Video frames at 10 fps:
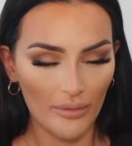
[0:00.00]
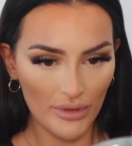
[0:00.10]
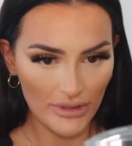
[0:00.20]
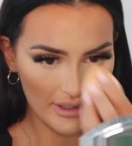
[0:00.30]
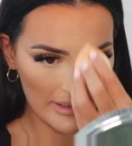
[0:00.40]
I'm
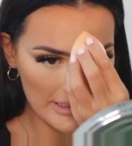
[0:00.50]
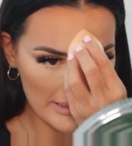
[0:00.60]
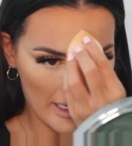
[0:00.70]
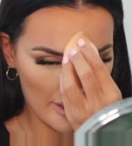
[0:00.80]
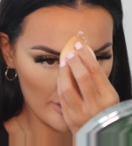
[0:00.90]
also going to
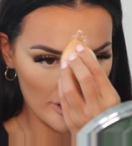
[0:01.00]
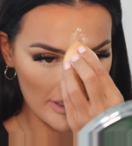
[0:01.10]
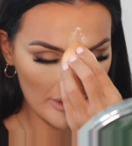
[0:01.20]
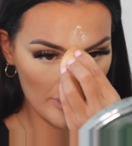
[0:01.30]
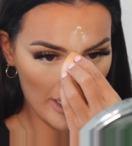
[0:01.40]
set
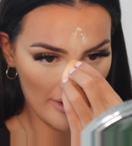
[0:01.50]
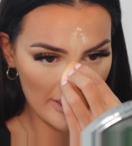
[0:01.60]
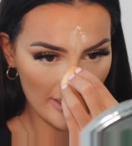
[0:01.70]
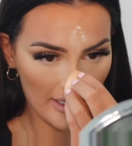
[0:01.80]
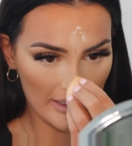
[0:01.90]
just all the
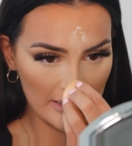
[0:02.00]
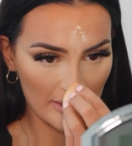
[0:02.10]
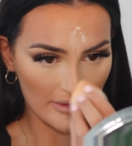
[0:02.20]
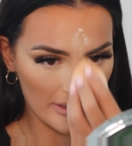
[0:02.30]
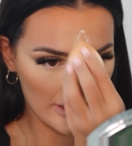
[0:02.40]
areas that I
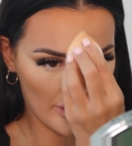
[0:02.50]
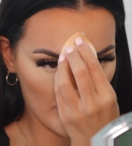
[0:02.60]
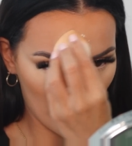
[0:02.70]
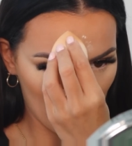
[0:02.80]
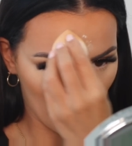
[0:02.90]
concealed. So down
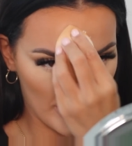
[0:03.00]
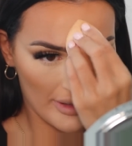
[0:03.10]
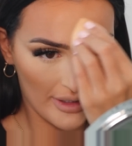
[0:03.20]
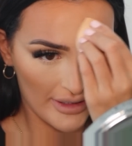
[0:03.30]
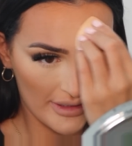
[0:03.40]
the bridge of my
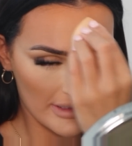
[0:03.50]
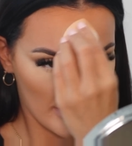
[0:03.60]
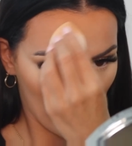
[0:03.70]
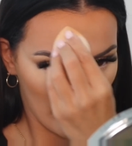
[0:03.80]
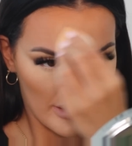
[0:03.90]
nose,
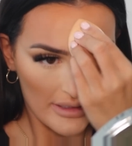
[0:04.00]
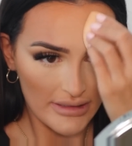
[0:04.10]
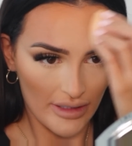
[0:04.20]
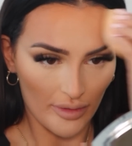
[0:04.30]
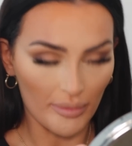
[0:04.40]

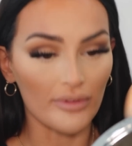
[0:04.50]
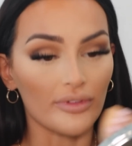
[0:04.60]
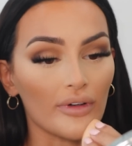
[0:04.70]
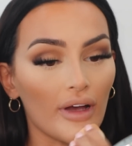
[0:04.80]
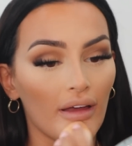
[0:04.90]
center of my
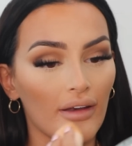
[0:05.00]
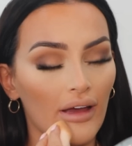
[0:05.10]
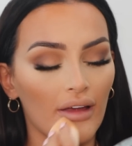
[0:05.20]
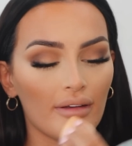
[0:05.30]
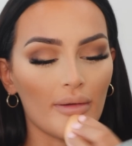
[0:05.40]
forehead
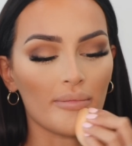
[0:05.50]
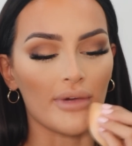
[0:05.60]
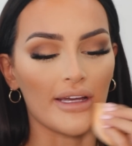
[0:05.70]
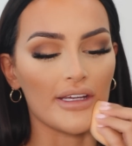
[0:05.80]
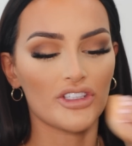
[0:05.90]
and
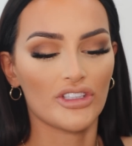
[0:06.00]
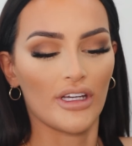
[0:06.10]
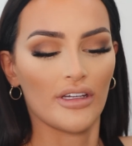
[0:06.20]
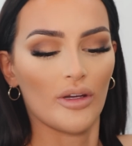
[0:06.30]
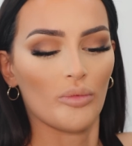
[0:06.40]
my
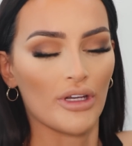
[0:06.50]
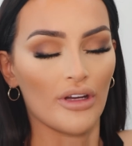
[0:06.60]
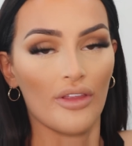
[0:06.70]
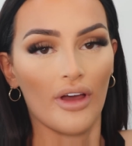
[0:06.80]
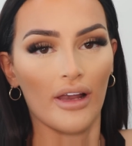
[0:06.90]
chin. We
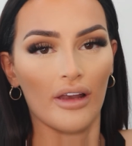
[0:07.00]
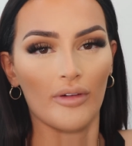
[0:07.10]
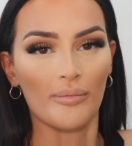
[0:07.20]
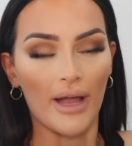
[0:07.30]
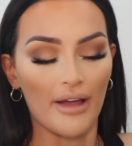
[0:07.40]
know that I love
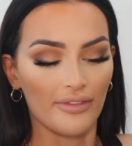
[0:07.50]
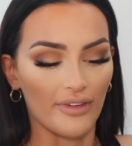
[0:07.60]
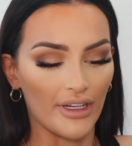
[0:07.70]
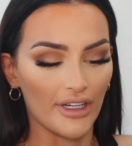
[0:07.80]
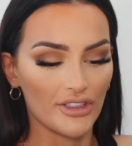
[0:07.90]
a matte
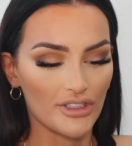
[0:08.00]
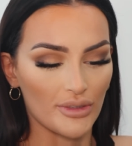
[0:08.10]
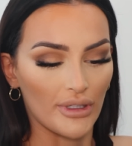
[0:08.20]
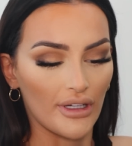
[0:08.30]
finish to a